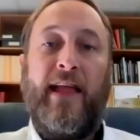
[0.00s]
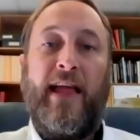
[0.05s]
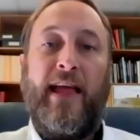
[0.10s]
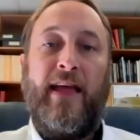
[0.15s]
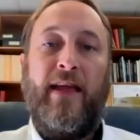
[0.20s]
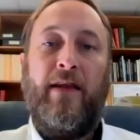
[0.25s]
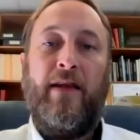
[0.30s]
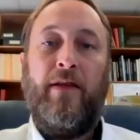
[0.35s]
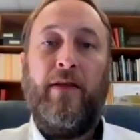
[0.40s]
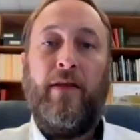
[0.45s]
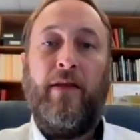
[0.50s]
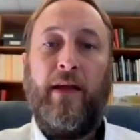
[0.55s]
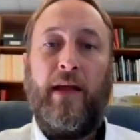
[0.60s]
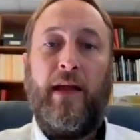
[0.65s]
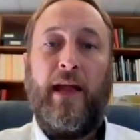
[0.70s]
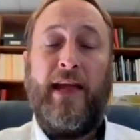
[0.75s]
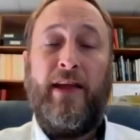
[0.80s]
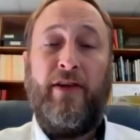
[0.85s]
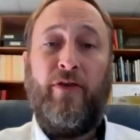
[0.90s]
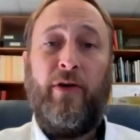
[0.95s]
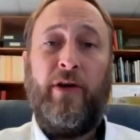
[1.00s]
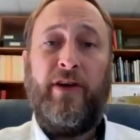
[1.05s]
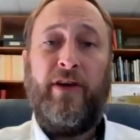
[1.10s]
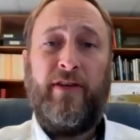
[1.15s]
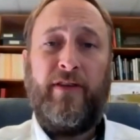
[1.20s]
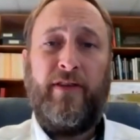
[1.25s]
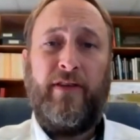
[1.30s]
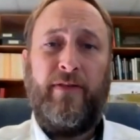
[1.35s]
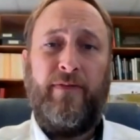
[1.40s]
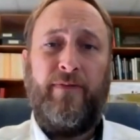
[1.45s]
And, and or
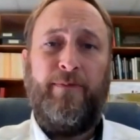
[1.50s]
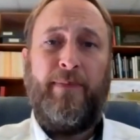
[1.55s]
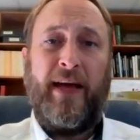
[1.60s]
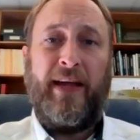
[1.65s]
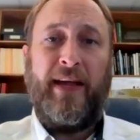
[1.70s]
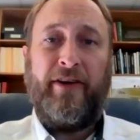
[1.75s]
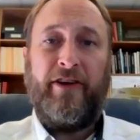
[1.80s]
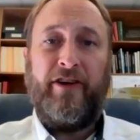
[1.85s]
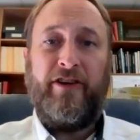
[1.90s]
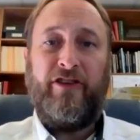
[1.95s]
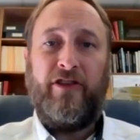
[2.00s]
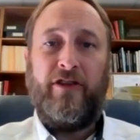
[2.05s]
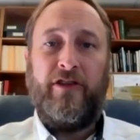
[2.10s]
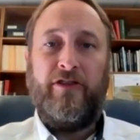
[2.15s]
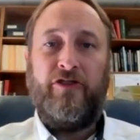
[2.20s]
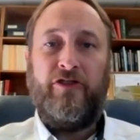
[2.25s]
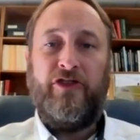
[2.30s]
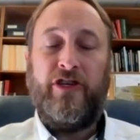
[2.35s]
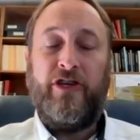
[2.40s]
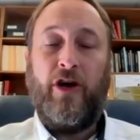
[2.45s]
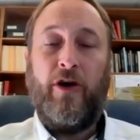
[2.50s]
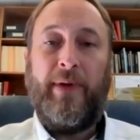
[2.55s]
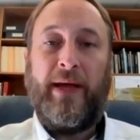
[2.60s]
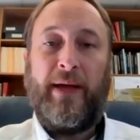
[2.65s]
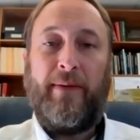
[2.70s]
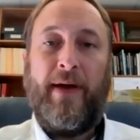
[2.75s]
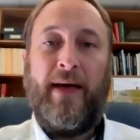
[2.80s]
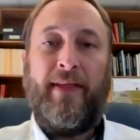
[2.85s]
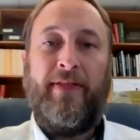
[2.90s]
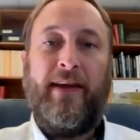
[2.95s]
better
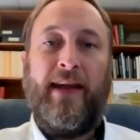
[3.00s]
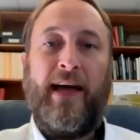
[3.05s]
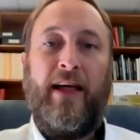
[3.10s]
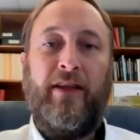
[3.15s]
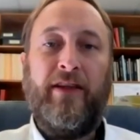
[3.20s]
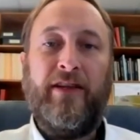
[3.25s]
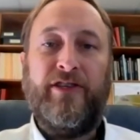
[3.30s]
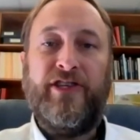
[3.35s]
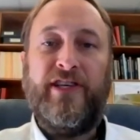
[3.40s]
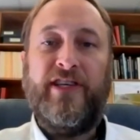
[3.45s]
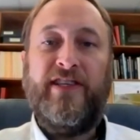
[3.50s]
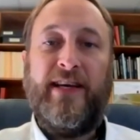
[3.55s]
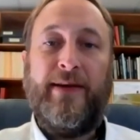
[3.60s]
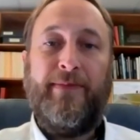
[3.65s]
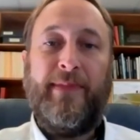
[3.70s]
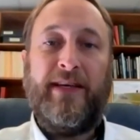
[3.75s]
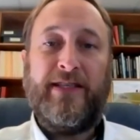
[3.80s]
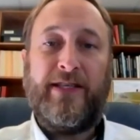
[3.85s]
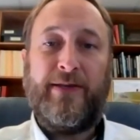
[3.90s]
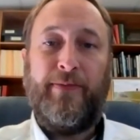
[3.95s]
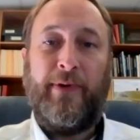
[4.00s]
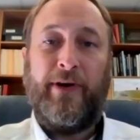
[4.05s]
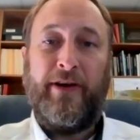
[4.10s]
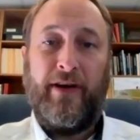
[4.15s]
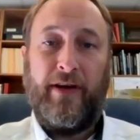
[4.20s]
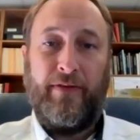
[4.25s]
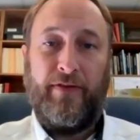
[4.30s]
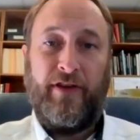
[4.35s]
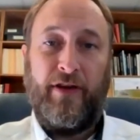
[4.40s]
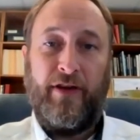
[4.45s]
genomic methodologies. I'm not smart
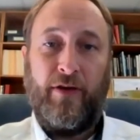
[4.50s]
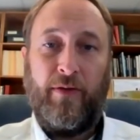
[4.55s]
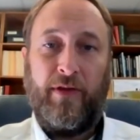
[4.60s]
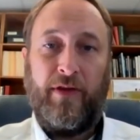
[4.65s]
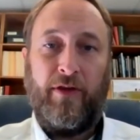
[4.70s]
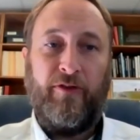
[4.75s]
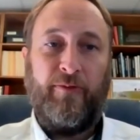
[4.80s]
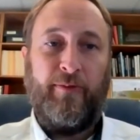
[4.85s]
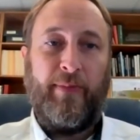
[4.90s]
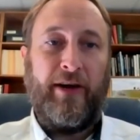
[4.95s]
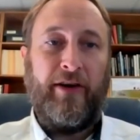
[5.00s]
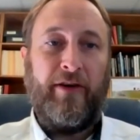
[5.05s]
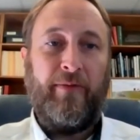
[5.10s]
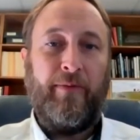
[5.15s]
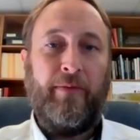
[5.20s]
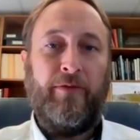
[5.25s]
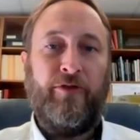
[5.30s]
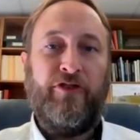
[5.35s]
enough to know what those better